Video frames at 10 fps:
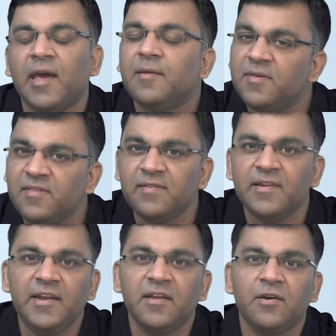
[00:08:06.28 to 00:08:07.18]
and a business
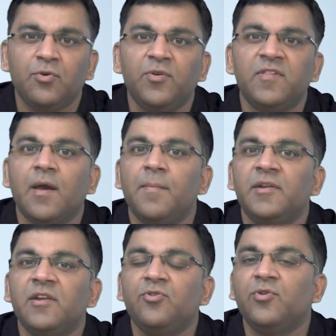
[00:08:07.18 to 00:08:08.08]
leader who is
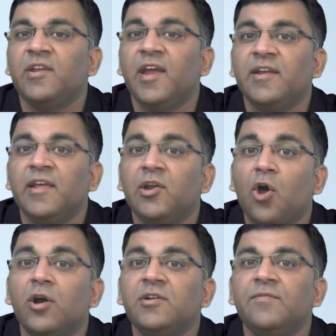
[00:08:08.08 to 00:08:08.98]
committed to creating
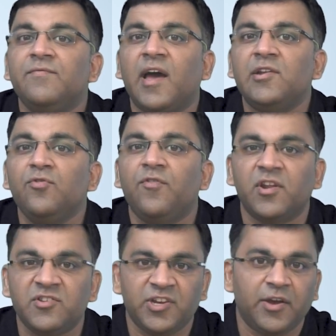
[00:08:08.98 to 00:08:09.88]
long-term value
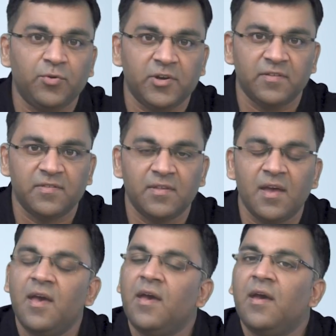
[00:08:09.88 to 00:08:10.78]
for its shareholders.
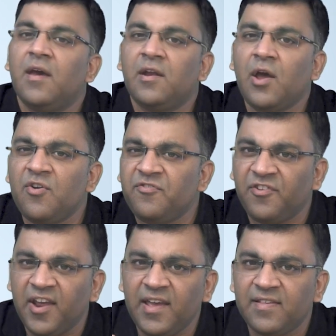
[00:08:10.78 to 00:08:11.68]
Now, a
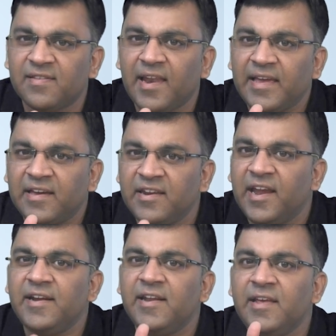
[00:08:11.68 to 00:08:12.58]
phrase like
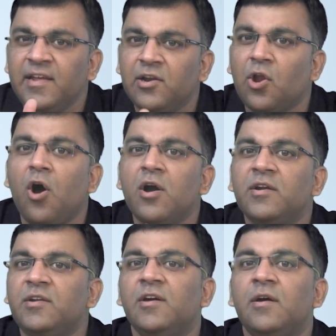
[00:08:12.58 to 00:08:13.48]
creating
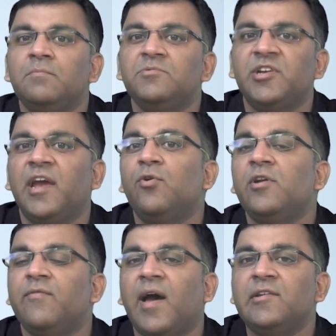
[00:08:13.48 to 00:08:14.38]
long-term
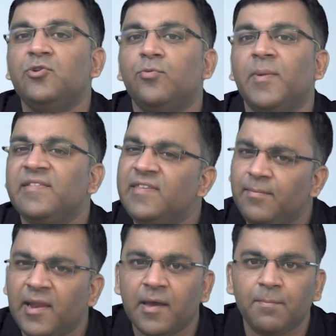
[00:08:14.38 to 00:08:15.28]
shareholder value might
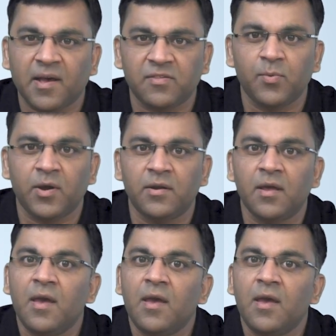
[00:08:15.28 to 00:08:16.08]
seem like a buzzword,